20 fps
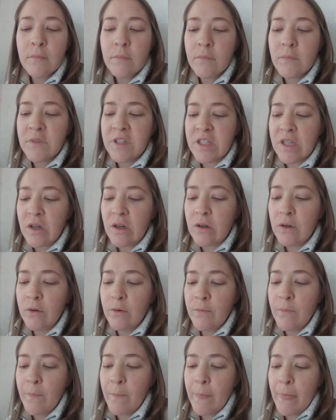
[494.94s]

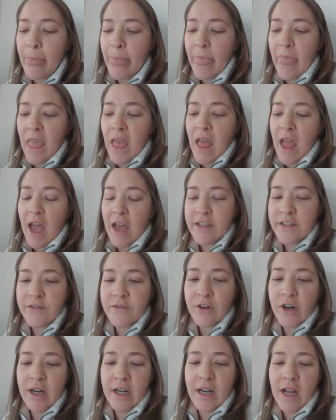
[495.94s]
So as of
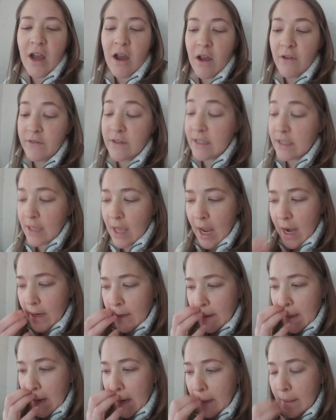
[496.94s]
right now, I've
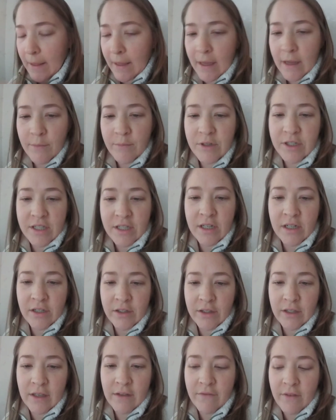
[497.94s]
decided that I think I'm just going to
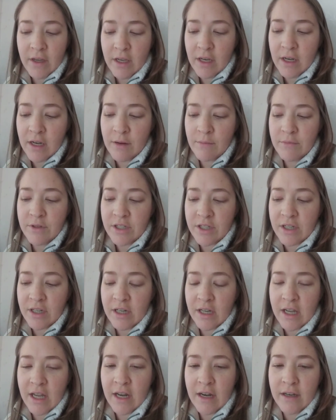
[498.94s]
leave it, and I'm just
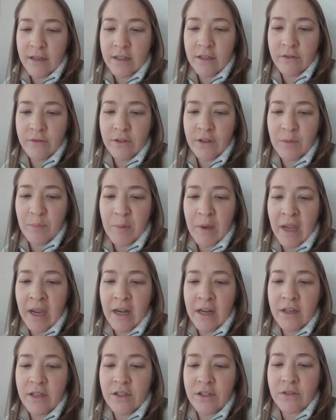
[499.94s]
going to kind of deal with the
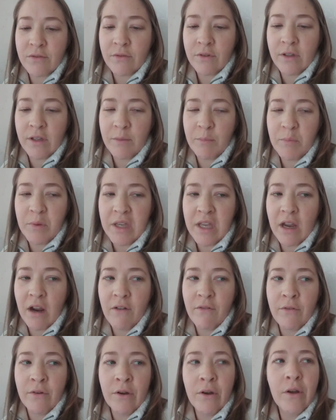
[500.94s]
pain and just really be
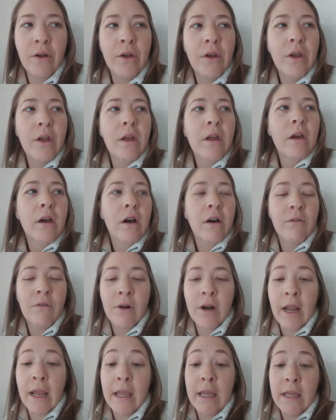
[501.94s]
careful of
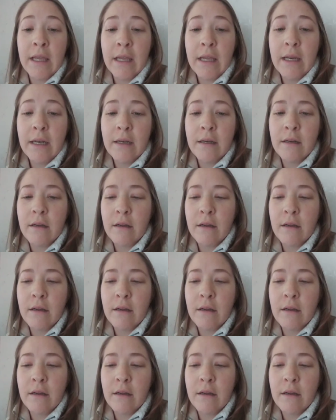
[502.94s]
what I eat.